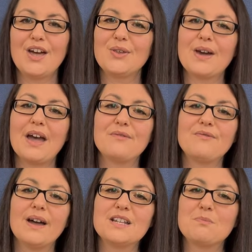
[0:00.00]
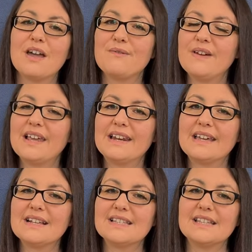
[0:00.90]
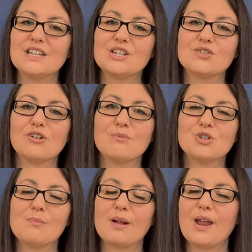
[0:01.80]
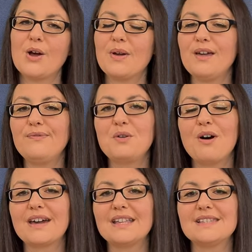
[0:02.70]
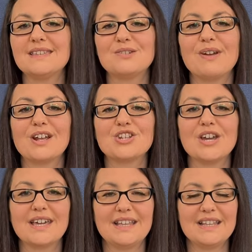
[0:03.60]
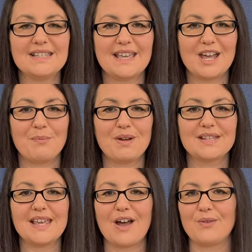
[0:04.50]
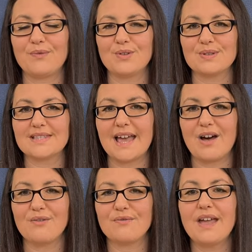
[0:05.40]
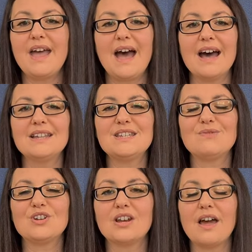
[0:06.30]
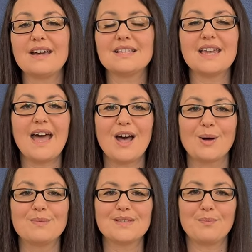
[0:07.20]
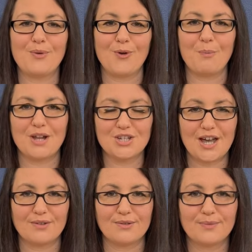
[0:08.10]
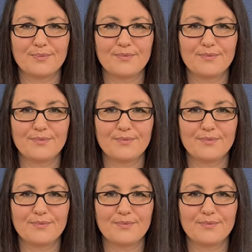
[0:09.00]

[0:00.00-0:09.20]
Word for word: You can find my affiliate links in the description below if you are considering checking these earbuds out for yourself and if you'd like to help support my channel.